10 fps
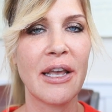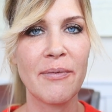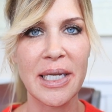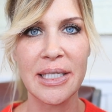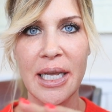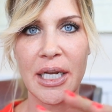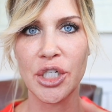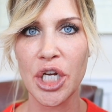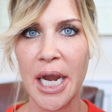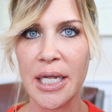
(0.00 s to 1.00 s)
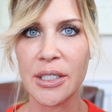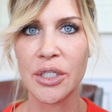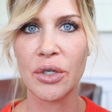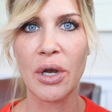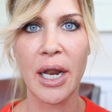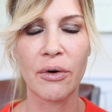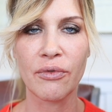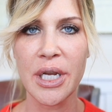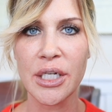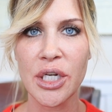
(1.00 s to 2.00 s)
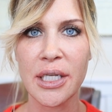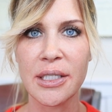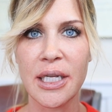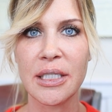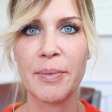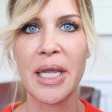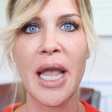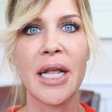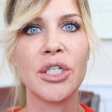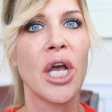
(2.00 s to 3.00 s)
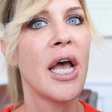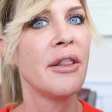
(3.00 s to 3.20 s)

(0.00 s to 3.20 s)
give my skin a chance to kind of readjust its pH.